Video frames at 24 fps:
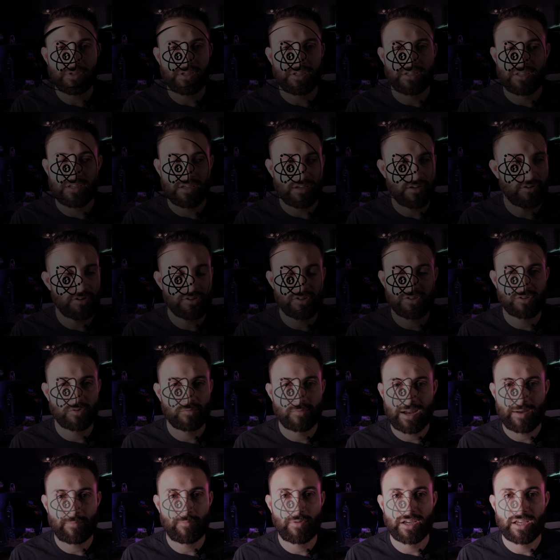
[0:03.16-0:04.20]
years to
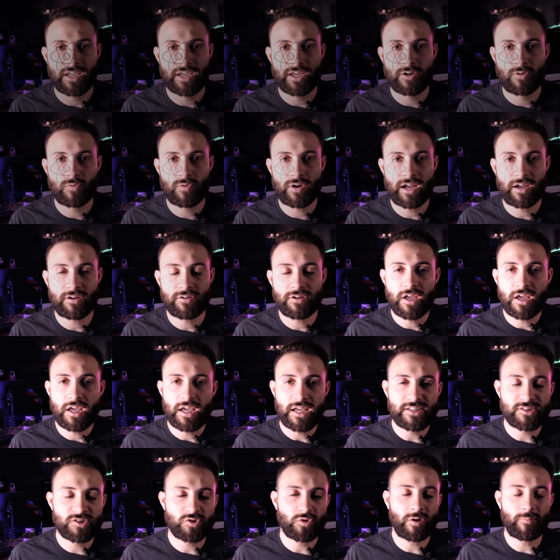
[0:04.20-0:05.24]
wrap my head around,
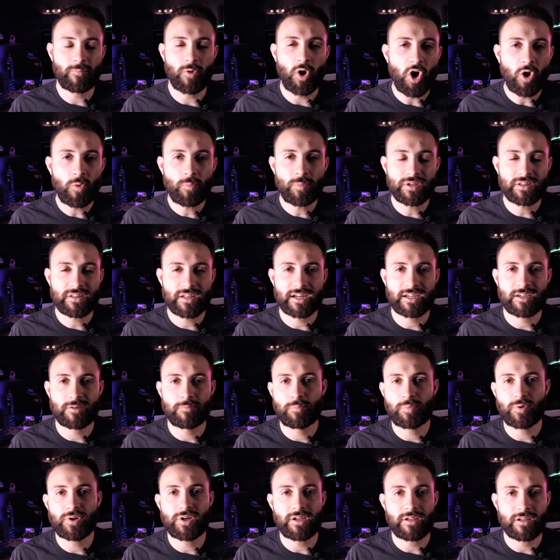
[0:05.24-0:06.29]
and so I'm hoping that I can
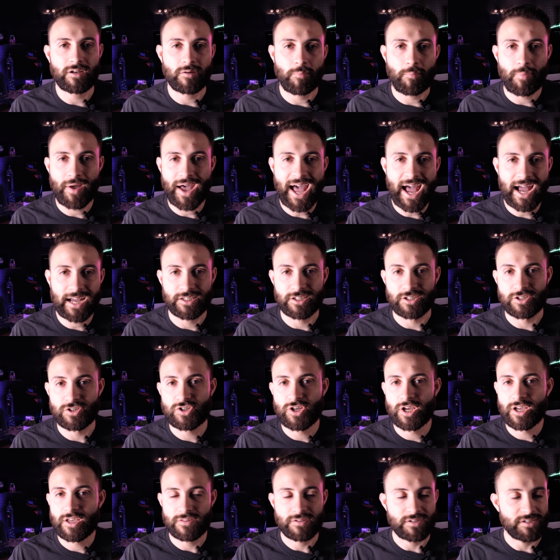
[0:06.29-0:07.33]
put it in a package
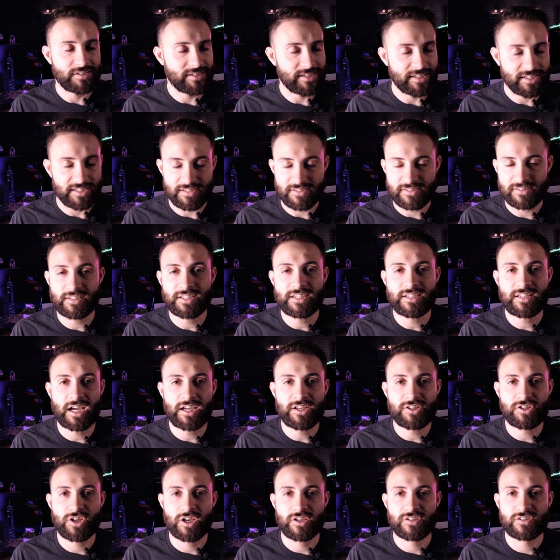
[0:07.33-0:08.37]
that is easily
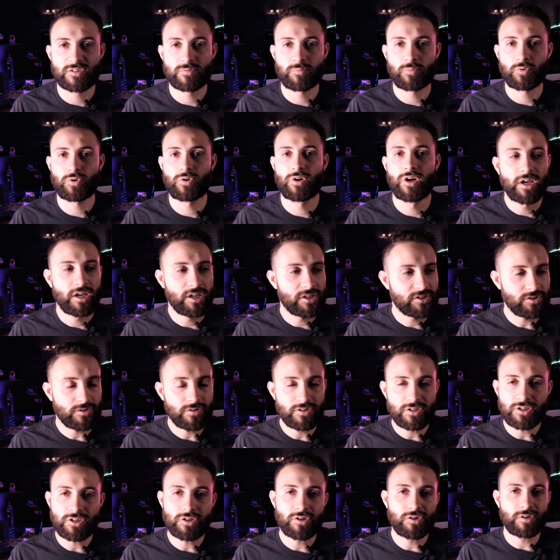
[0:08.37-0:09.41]
digestible so that
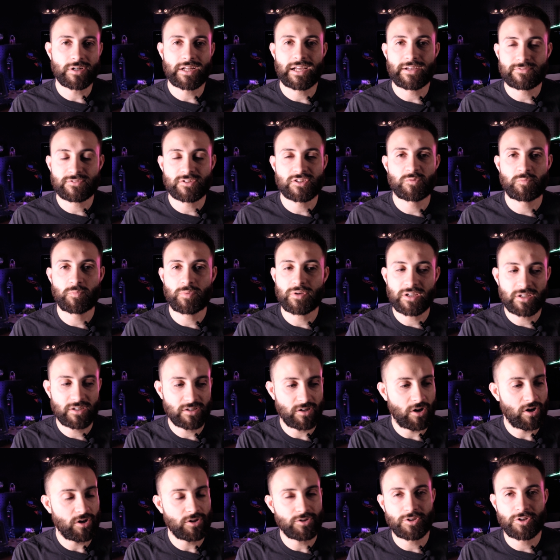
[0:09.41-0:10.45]
you don't have to spend
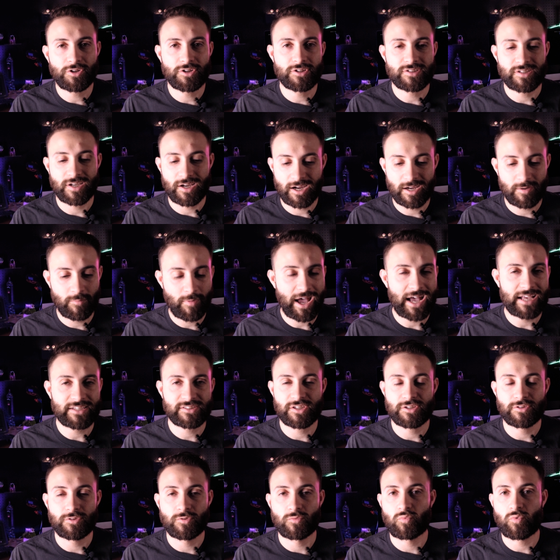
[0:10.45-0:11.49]
all your time
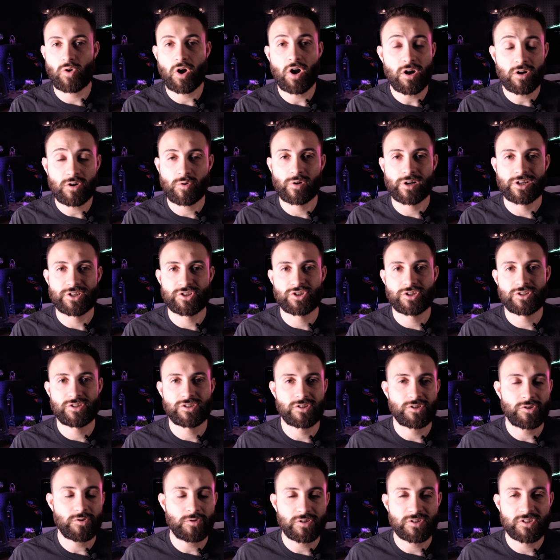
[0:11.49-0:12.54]
asking the wrong questions and
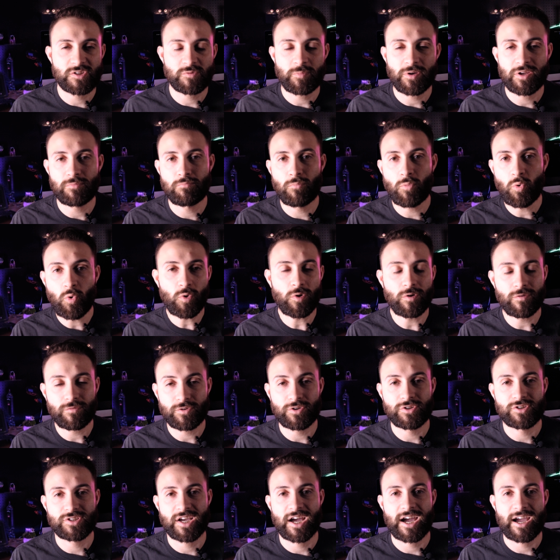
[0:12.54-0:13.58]
you can spend more of your
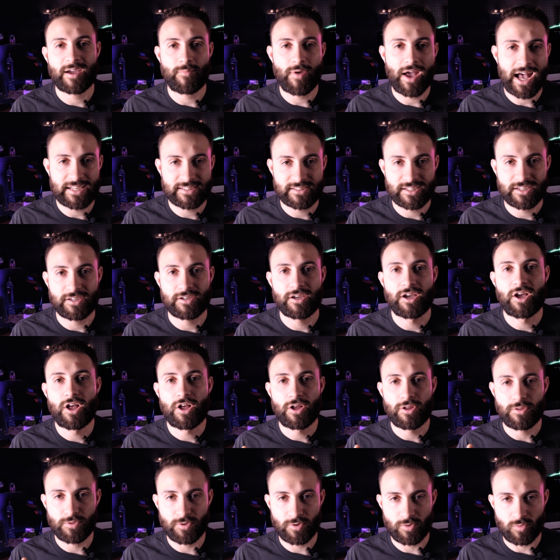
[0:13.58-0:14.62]
time asking
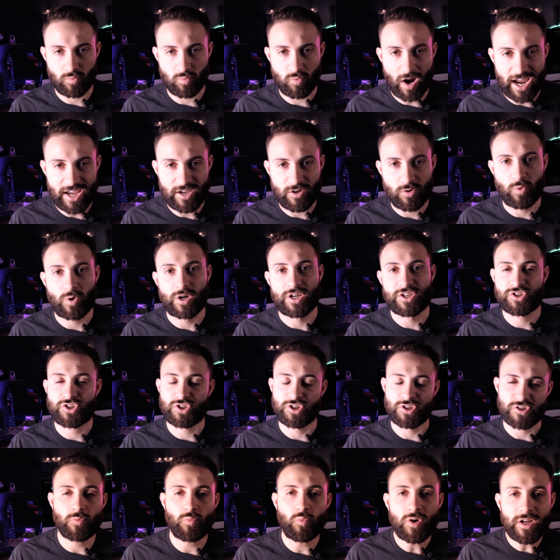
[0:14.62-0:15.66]
the right
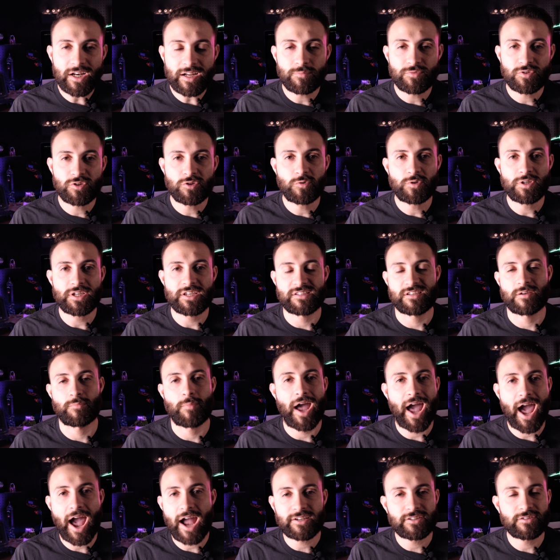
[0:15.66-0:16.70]
questions. What I'm doing is I'm
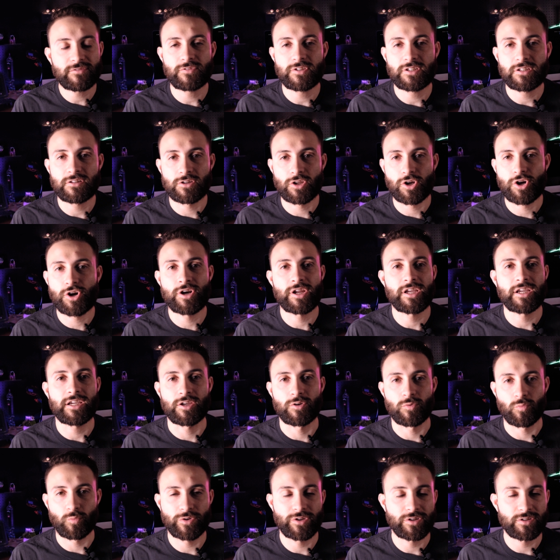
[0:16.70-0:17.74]
actively learning
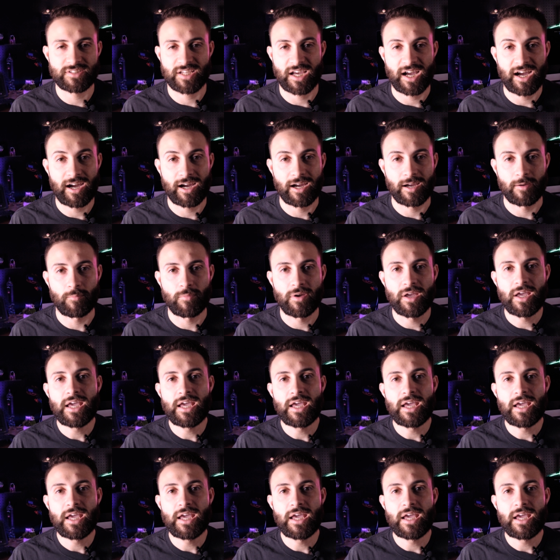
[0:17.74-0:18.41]
in real time,